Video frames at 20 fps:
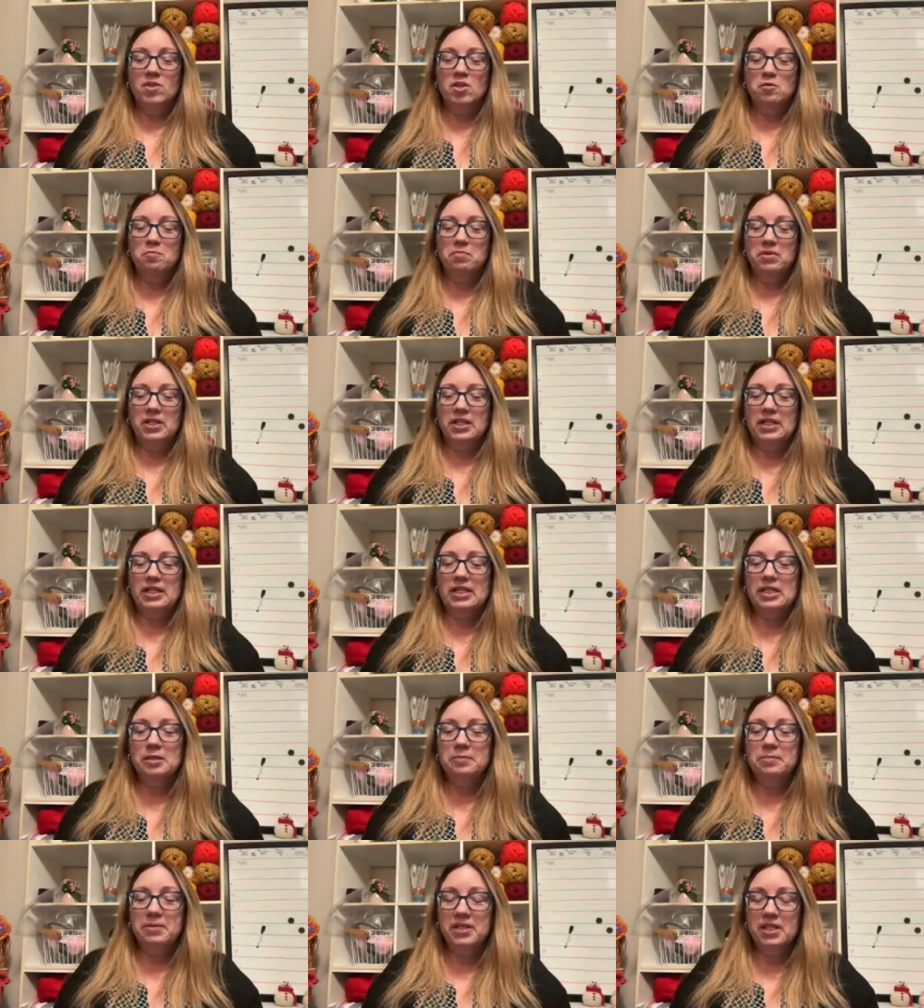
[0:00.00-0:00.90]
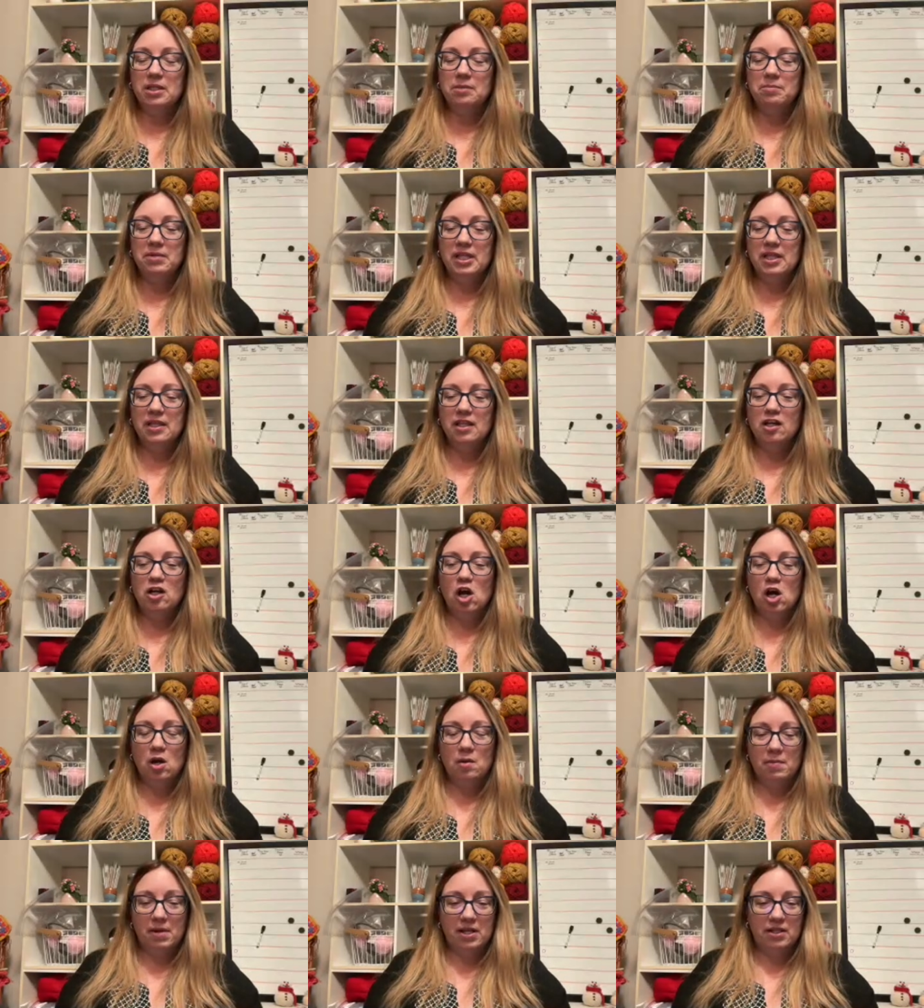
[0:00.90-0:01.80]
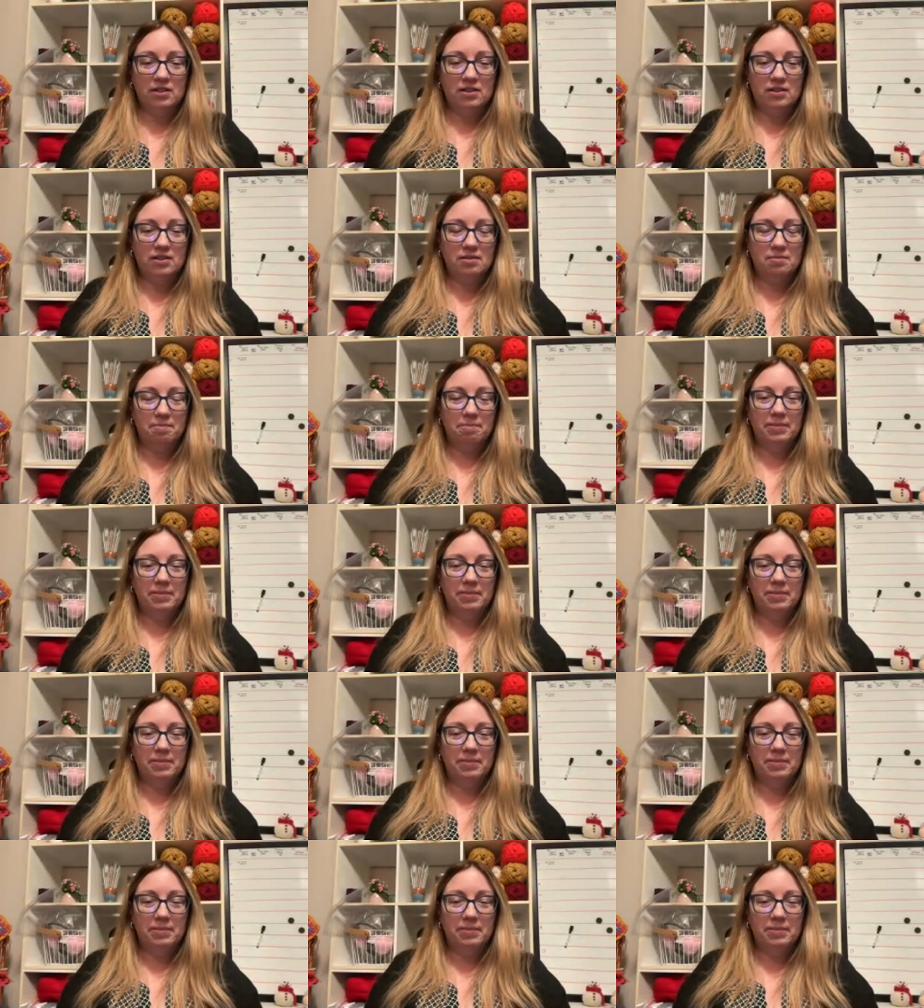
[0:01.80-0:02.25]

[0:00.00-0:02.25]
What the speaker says: please put them in the comments